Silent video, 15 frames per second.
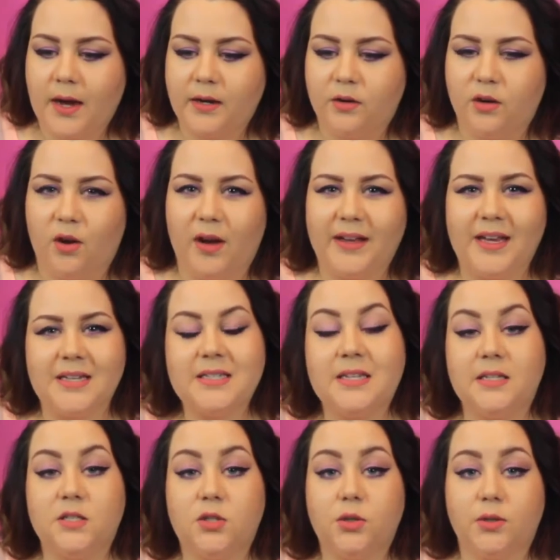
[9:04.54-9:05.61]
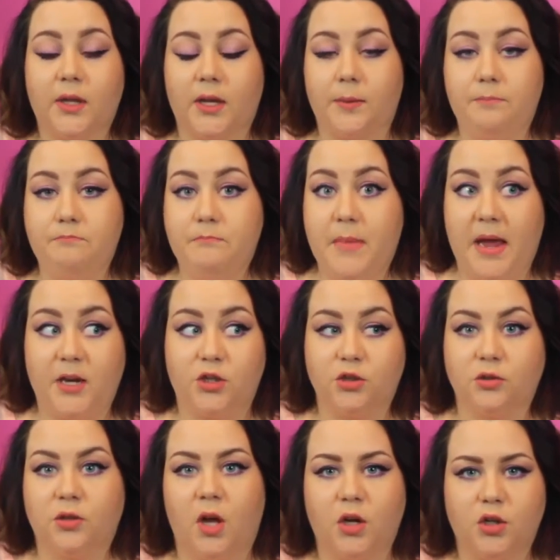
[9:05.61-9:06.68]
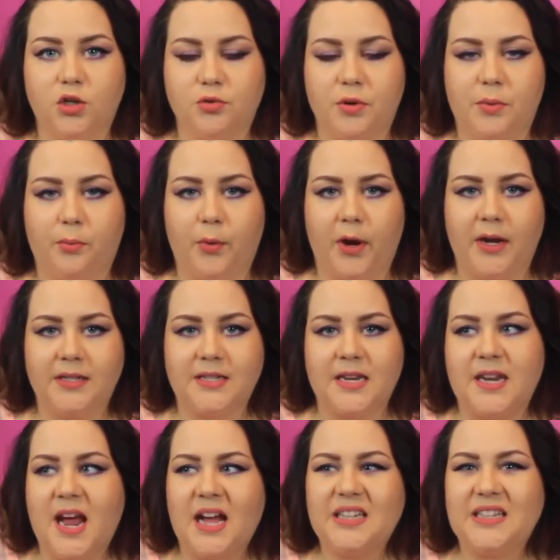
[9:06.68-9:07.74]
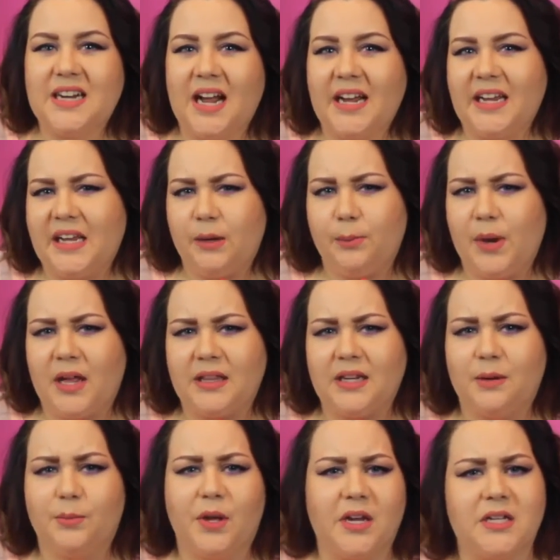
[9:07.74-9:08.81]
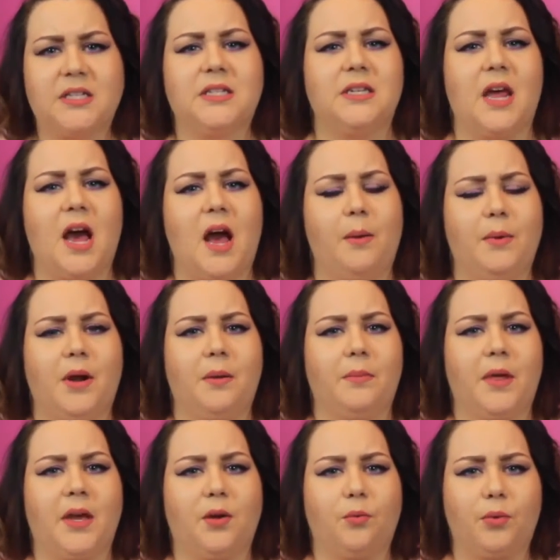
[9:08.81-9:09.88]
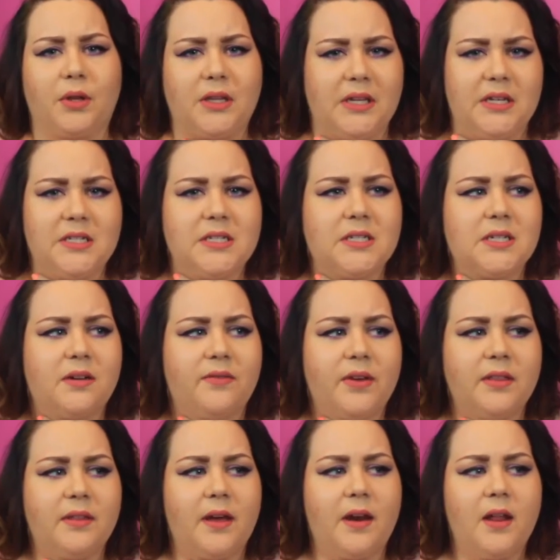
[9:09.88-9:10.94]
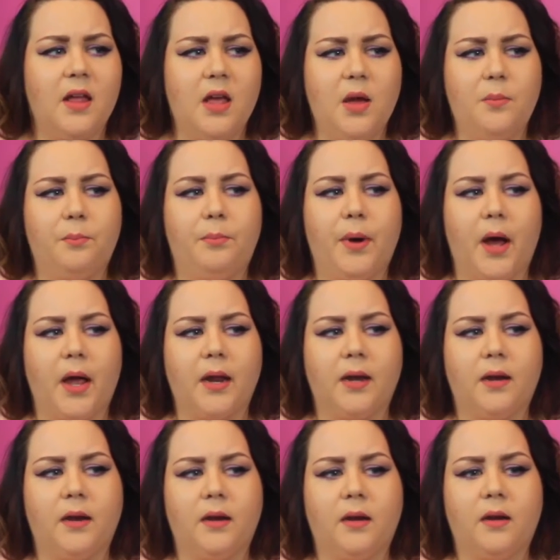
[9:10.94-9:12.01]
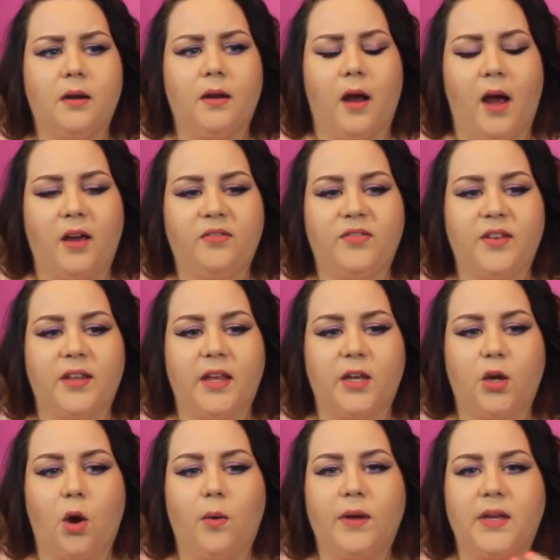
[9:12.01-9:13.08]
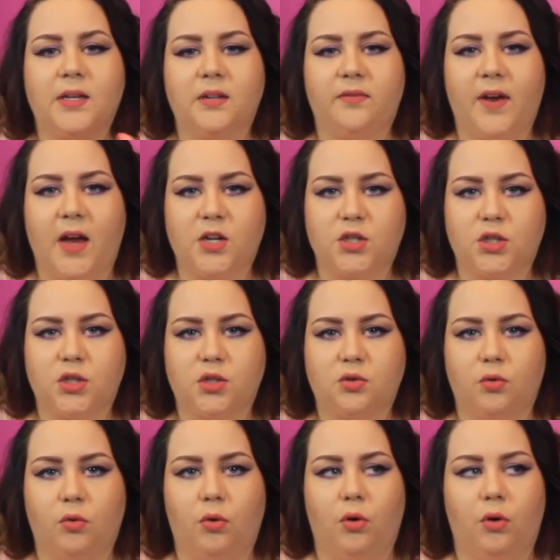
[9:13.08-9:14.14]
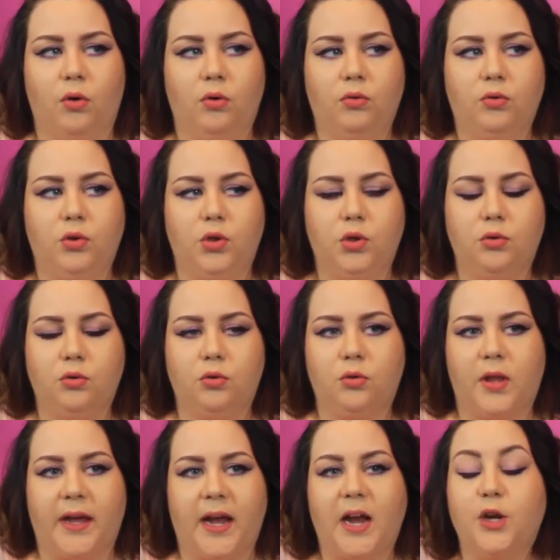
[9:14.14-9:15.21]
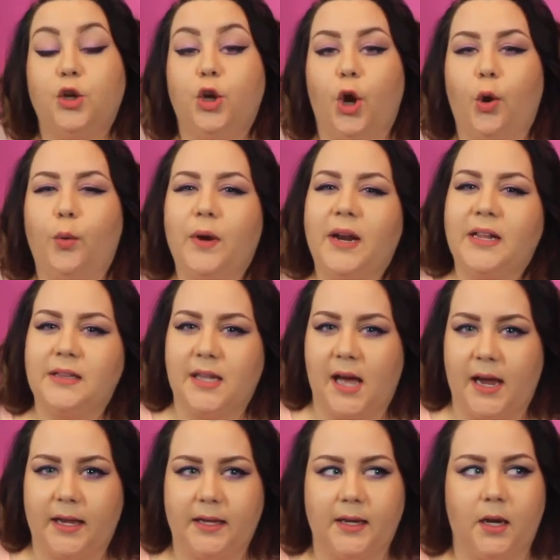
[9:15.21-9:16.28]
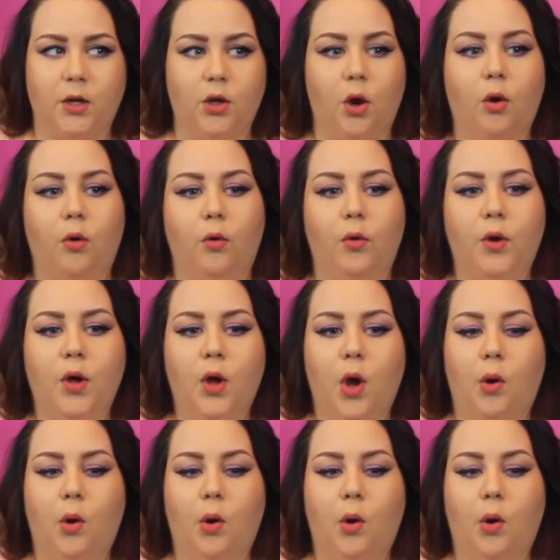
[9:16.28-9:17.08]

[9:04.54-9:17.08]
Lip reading: I don't know, I guess into like major luxury brands. And not that I am, not that I'm like a snob and I'm like really into stuff like that, but I feel like going into fashion school, I know what I like and I know